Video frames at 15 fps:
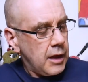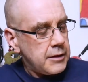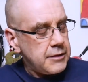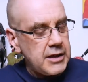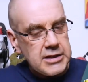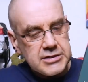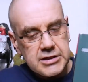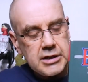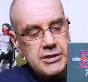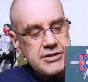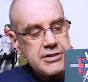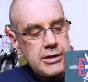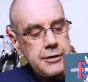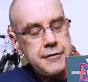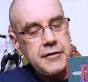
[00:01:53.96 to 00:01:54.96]
there's our
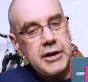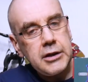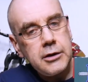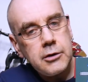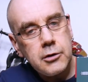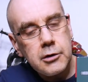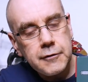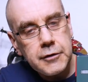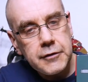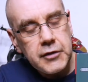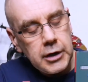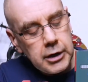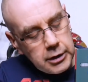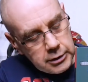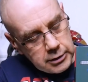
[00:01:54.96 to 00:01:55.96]
cellophane off of
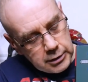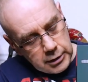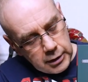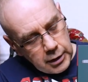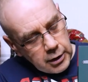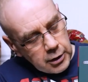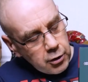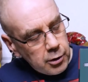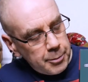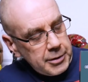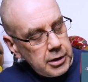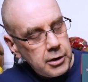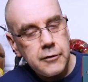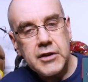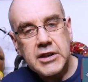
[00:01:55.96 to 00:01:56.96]
our
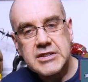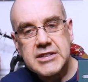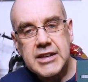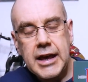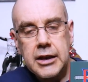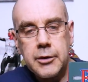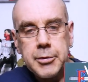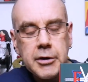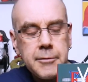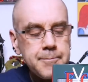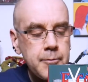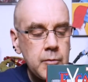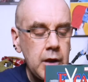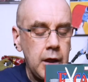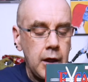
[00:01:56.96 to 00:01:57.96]
copy of Excalibur.
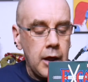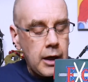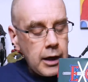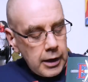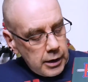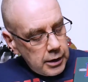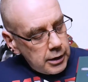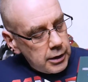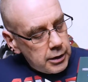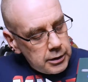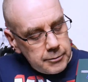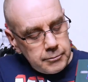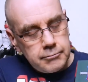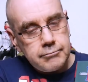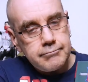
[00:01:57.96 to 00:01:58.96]

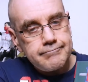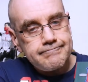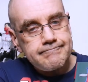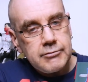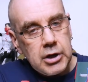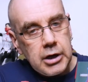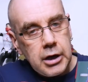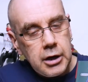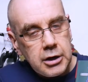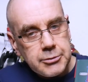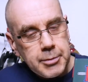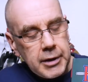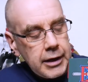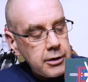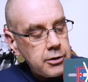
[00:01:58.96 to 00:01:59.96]

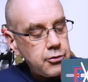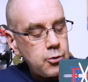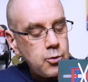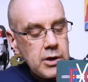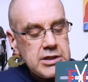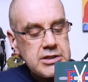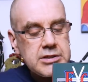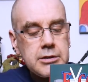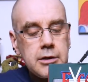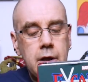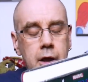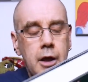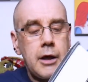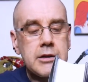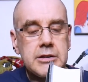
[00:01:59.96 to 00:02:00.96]
Hardback as always,
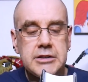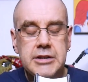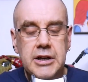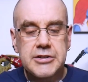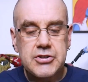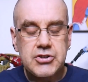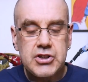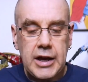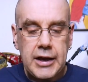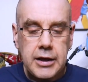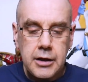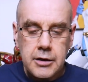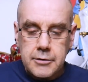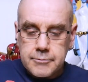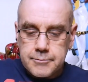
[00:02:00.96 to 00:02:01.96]
dust
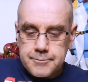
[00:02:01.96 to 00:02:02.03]
jacket,